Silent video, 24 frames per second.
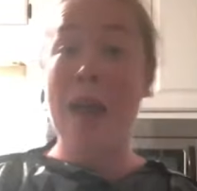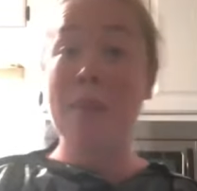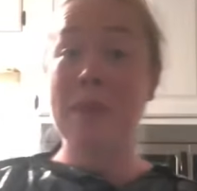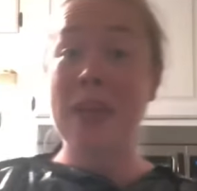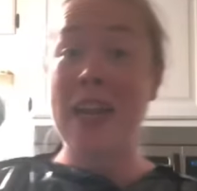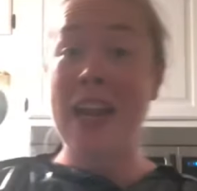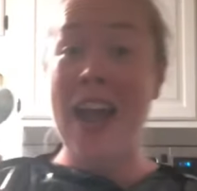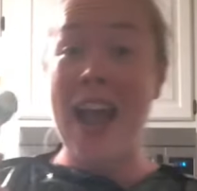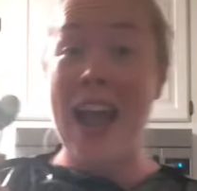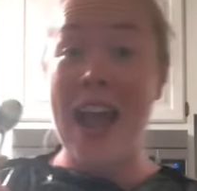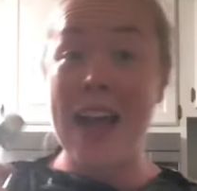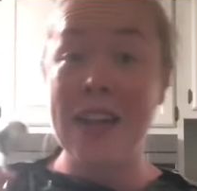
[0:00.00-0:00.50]
going
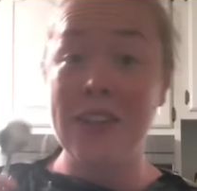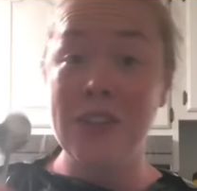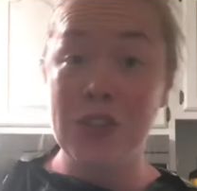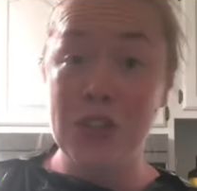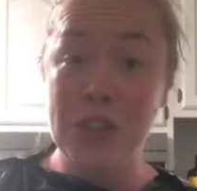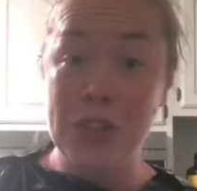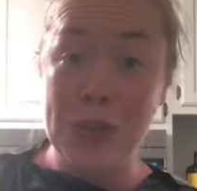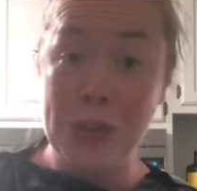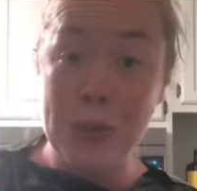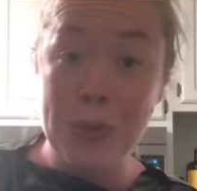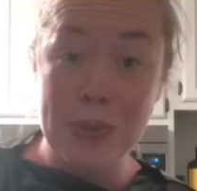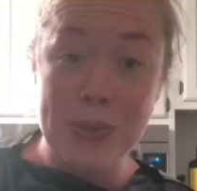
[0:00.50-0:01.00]
to add
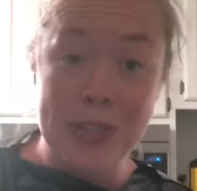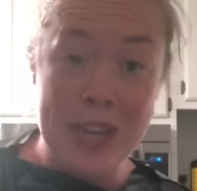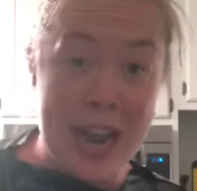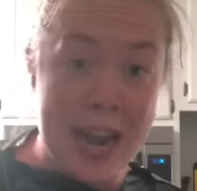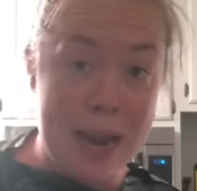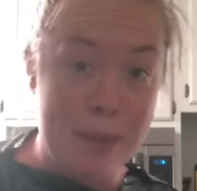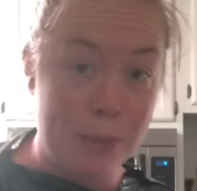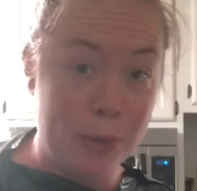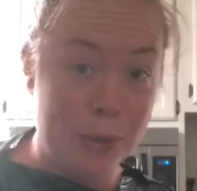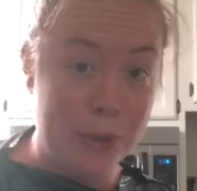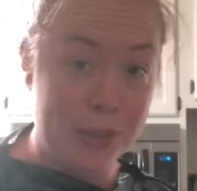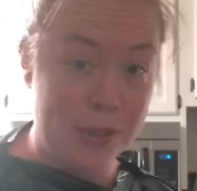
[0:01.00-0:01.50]
2
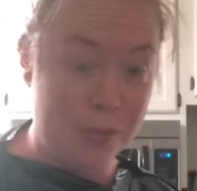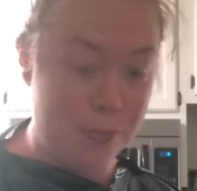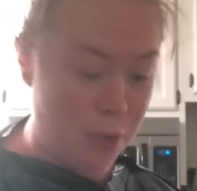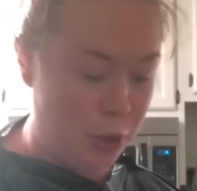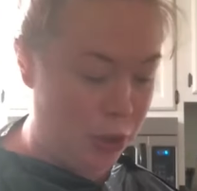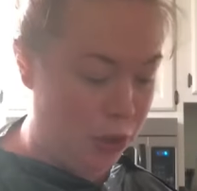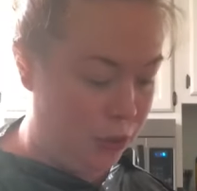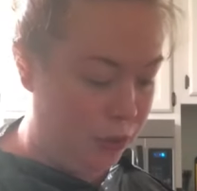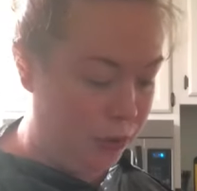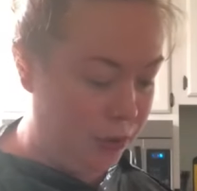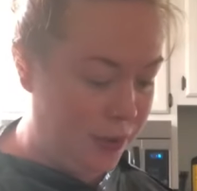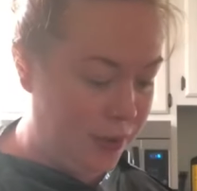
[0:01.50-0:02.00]

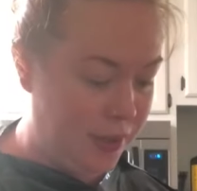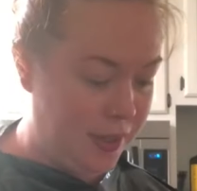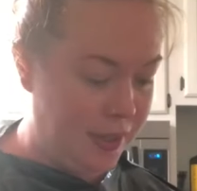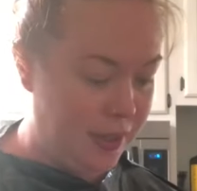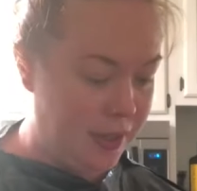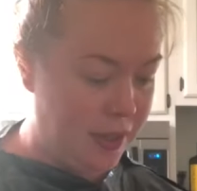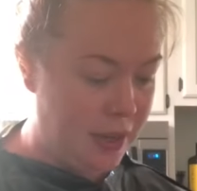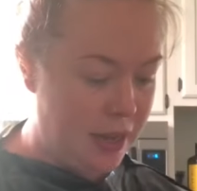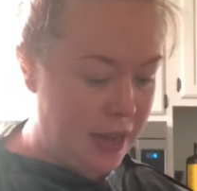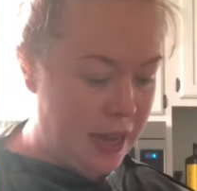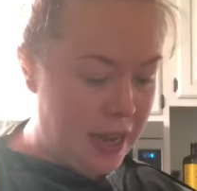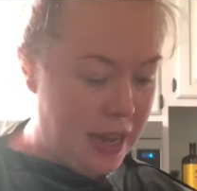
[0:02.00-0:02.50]
tablespoons
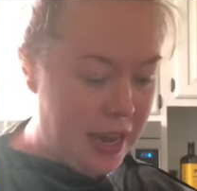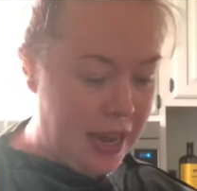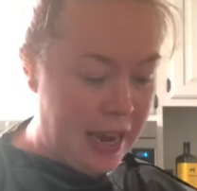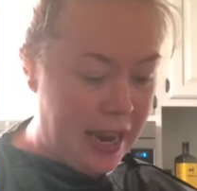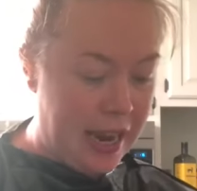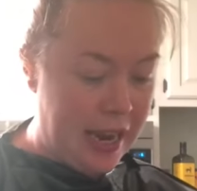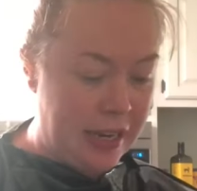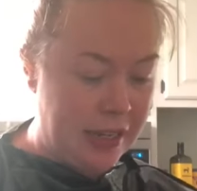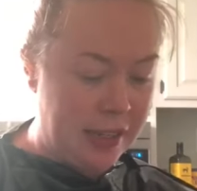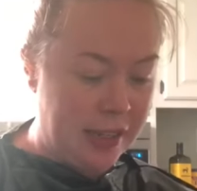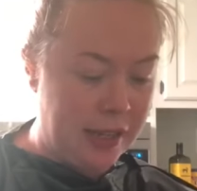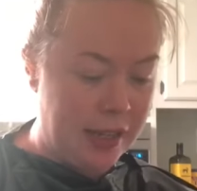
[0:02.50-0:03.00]

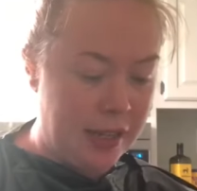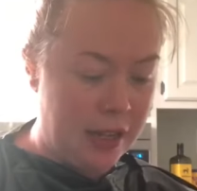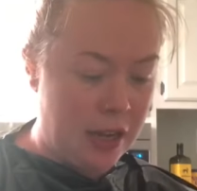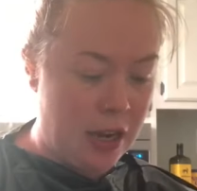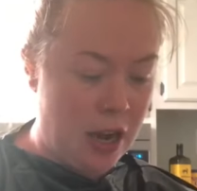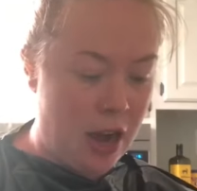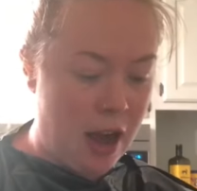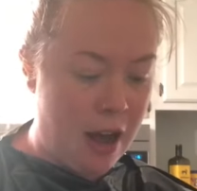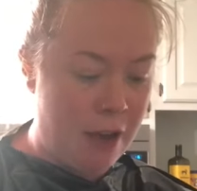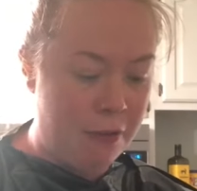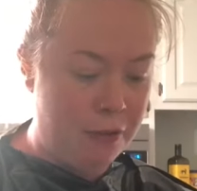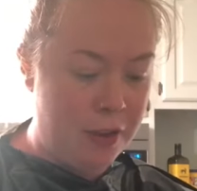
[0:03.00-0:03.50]
into the
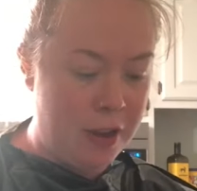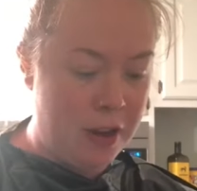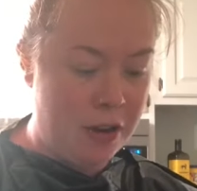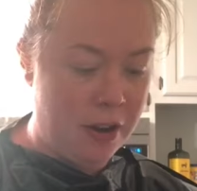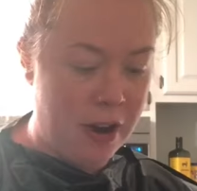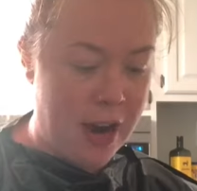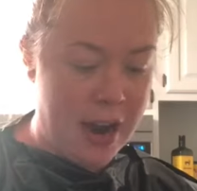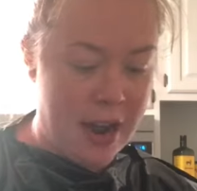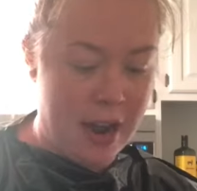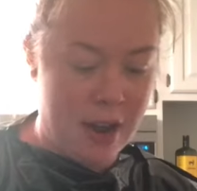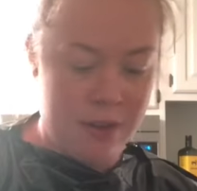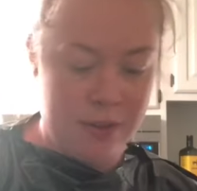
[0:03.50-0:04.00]
coffee
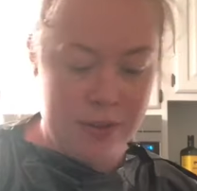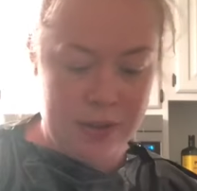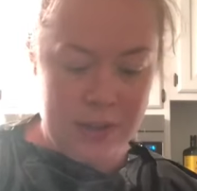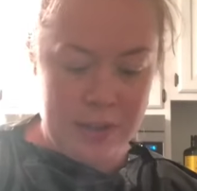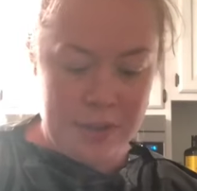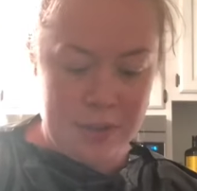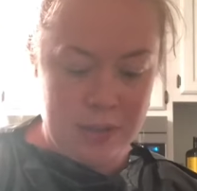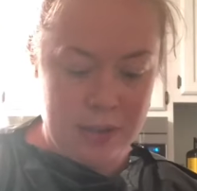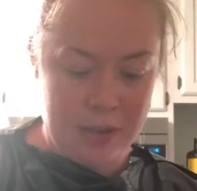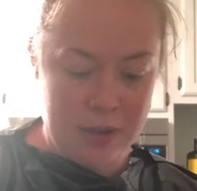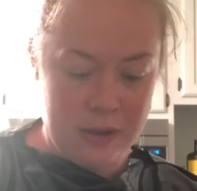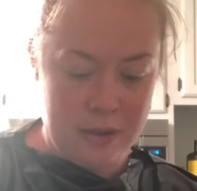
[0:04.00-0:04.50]

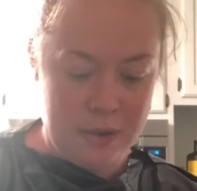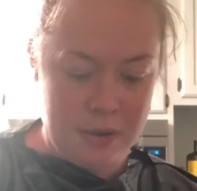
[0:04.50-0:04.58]
grounds